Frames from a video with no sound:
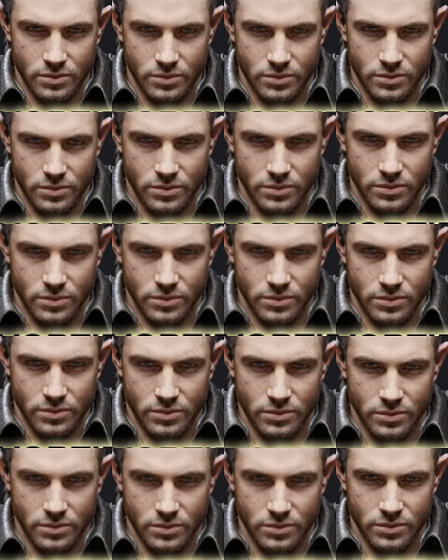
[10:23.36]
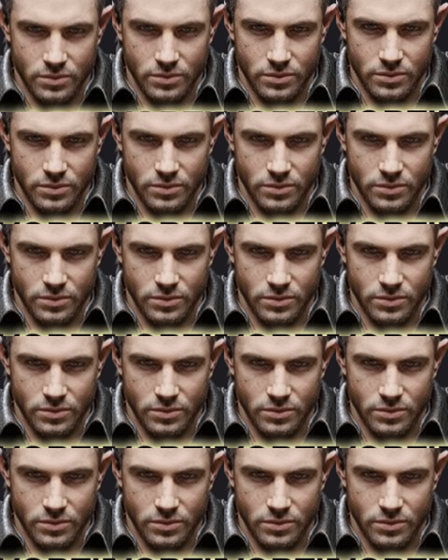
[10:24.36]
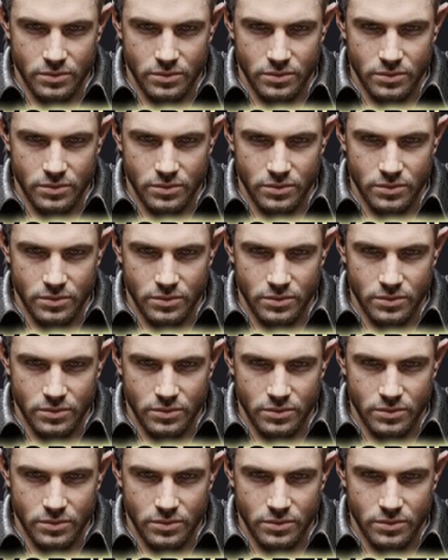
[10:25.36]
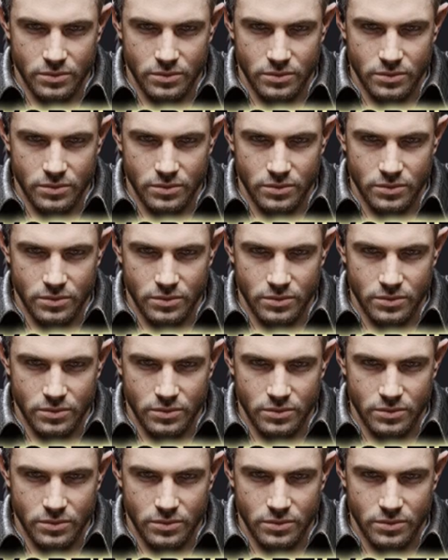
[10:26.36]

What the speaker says: Nobody speaks.